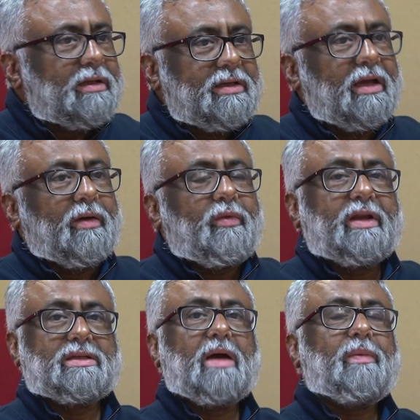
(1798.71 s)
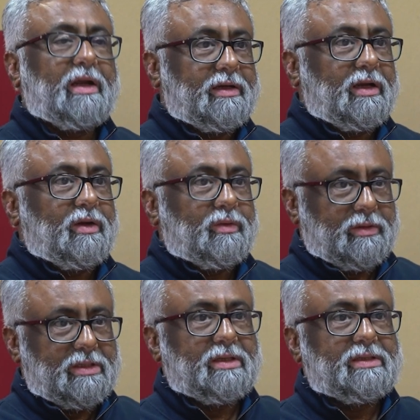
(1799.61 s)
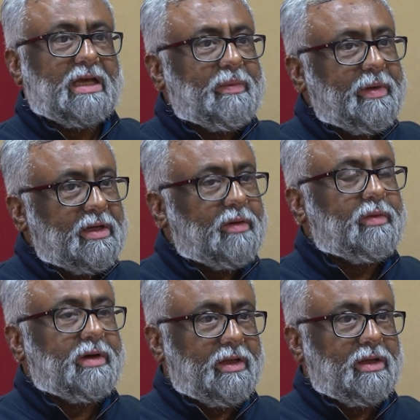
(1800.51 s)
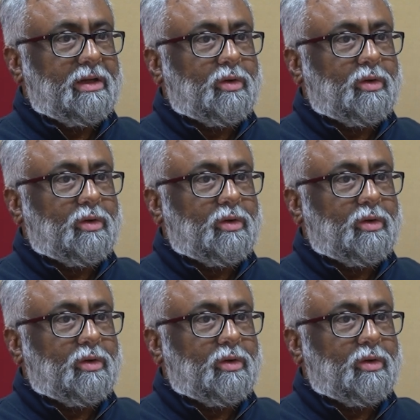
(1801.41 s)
See, for example, I'll tell you, there is a Janapita awardee in